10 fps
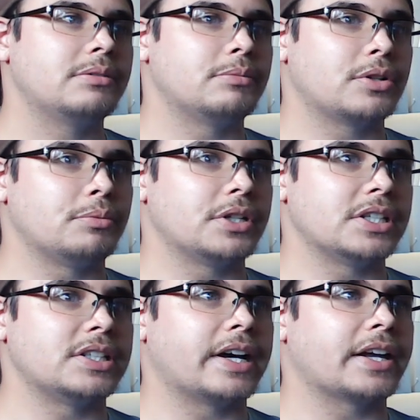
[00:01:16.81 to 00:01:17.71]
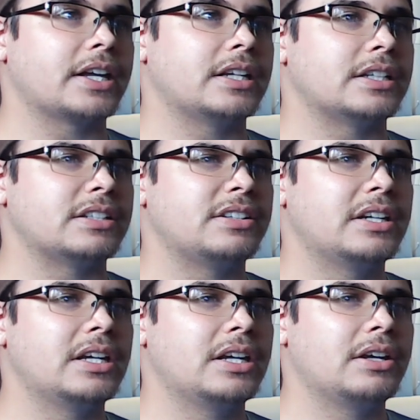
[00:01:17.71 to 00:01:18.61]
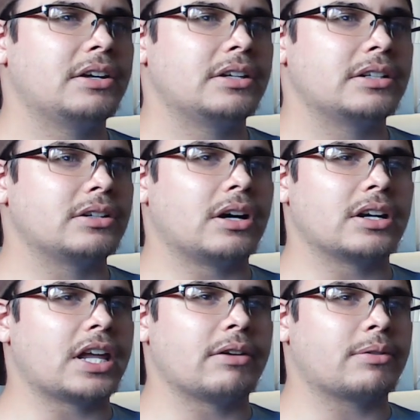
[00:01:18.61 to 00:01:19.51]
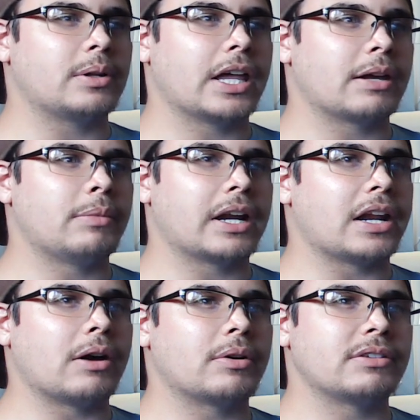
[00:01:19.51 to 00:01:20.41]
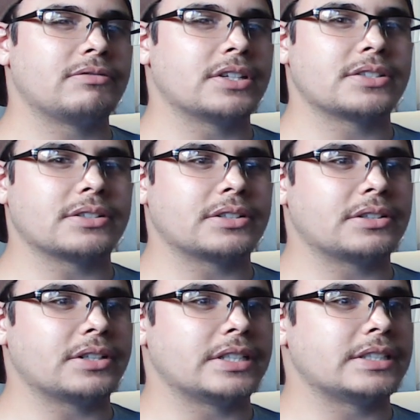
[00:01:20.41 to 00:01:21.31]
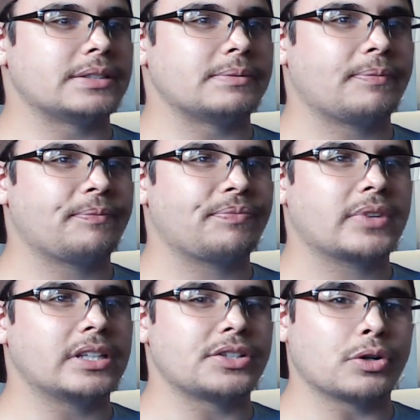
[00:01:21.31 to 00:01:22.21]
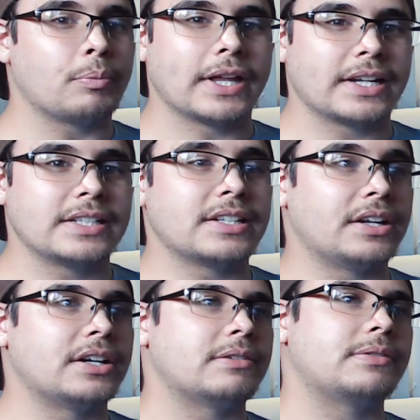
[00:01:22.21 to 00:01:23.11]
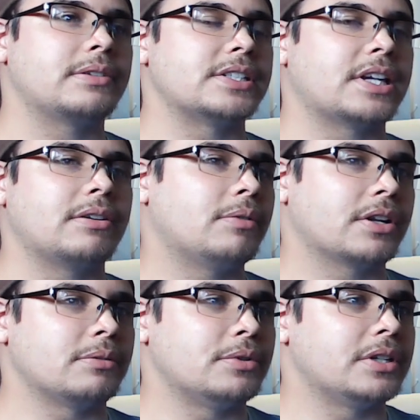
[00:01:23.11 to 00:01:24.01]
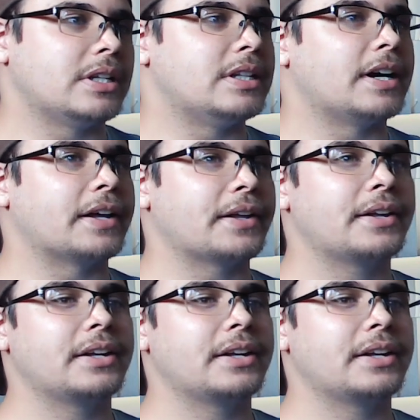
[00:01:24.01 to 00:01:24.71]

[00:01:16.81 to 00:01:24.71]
Komugi's dying, and Gon gave her like about an hour to fix her, and let's hope that is enough because I don't want Komugi to die.